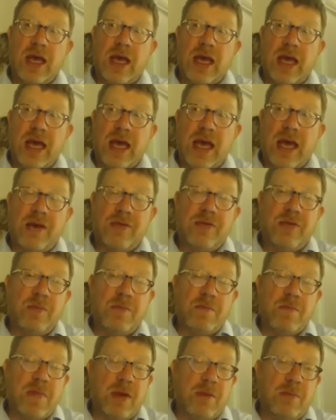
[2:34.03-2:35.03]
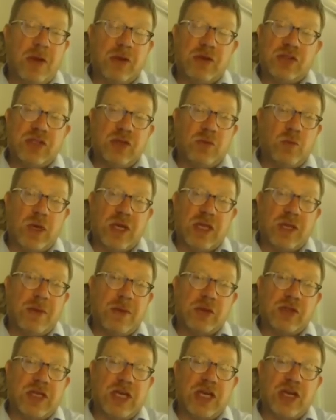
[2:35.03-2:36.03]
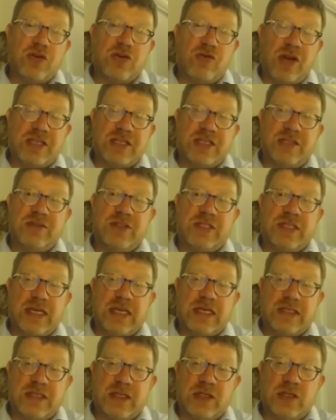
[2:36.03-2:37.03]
one of the most aggressive states in